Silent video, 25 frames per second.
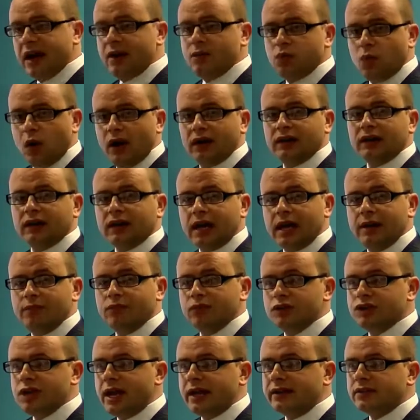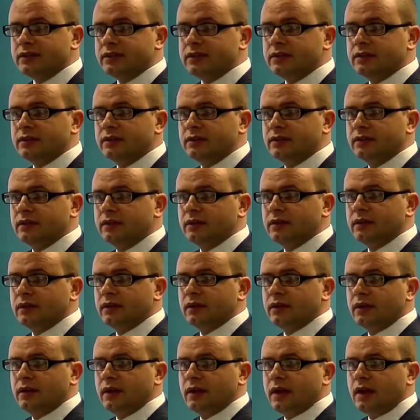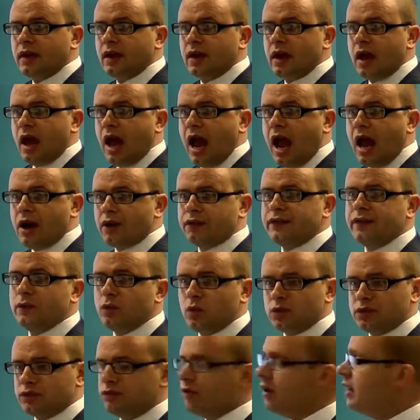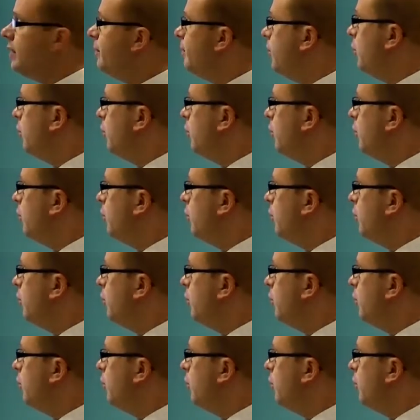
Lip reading: had one claim rejected. And I think what's really